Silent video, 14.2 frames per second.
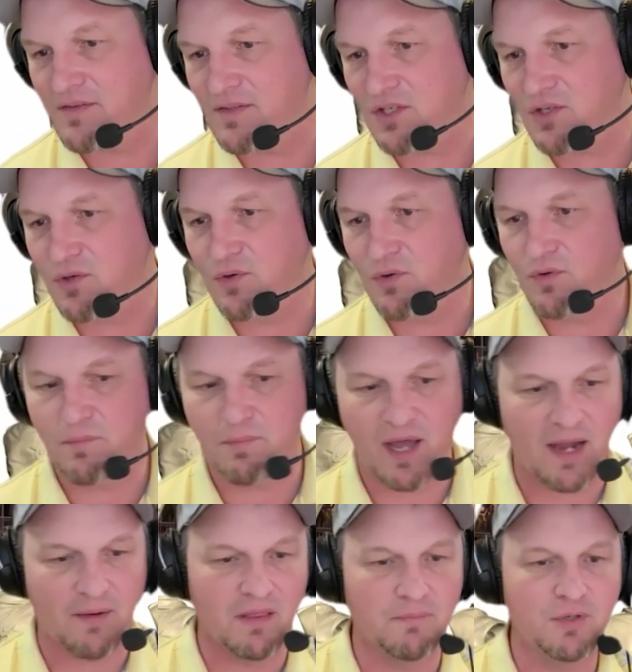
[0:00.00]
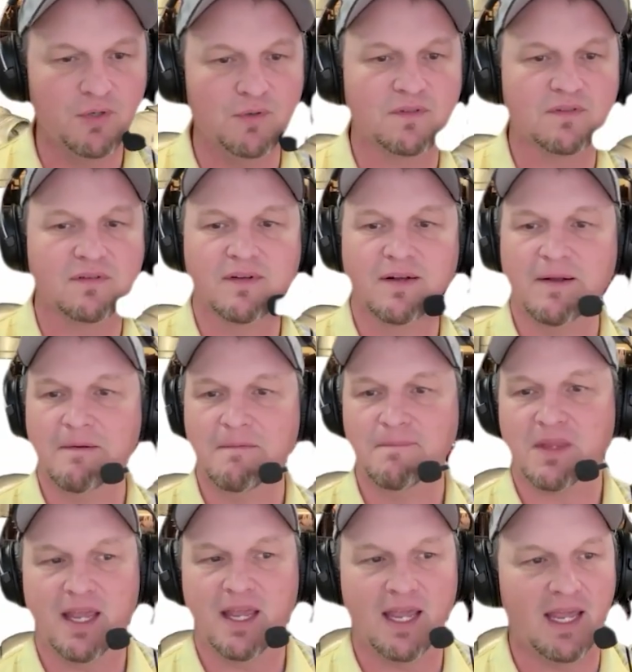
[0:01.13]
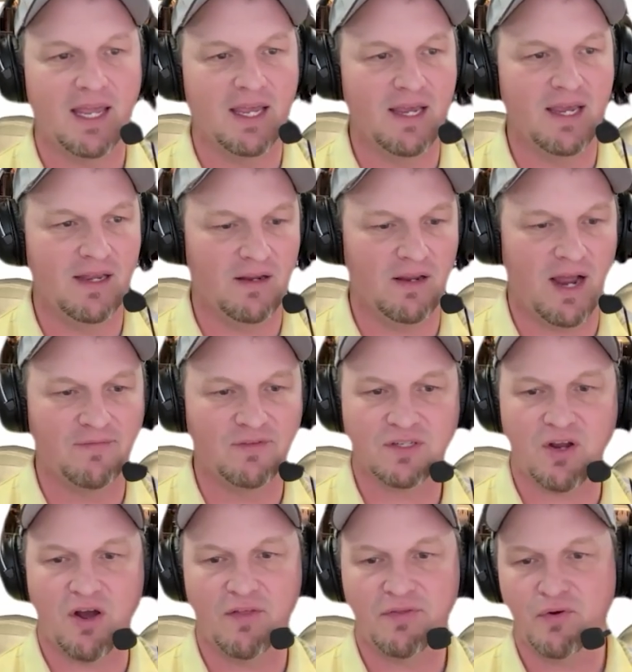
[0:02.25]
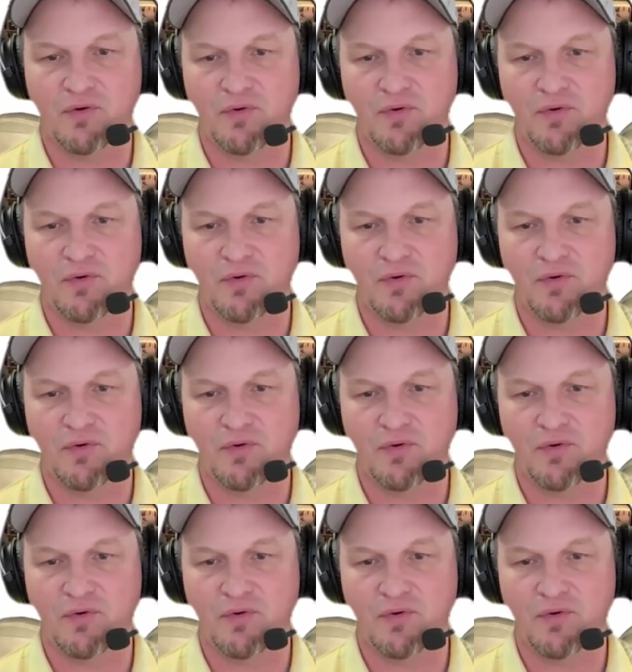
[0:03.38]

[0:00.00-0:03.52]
to the bottom of the boots. And I've just gone through